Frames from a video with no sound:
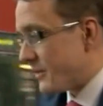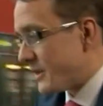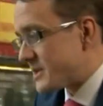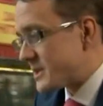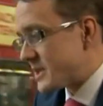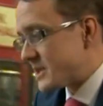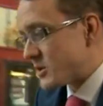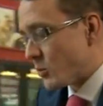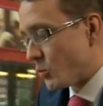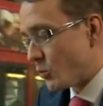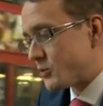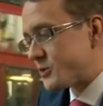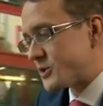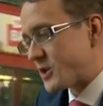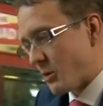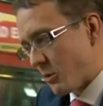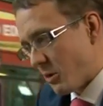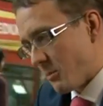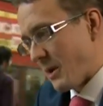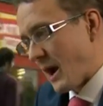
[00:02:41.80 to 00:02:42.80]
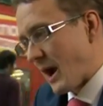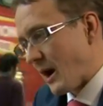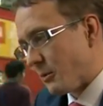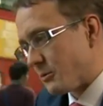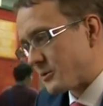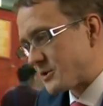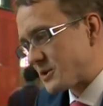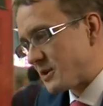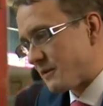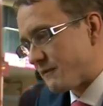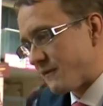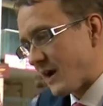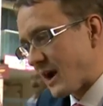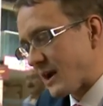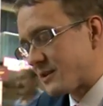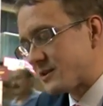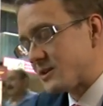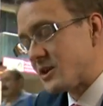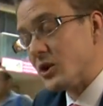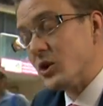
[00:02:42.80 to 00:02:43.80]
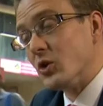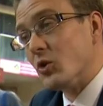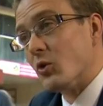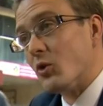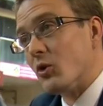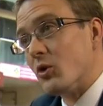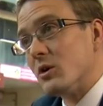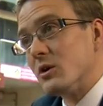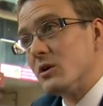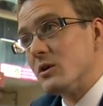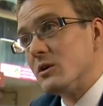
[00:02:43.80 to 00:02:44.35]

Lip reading: this is also about the fact that you're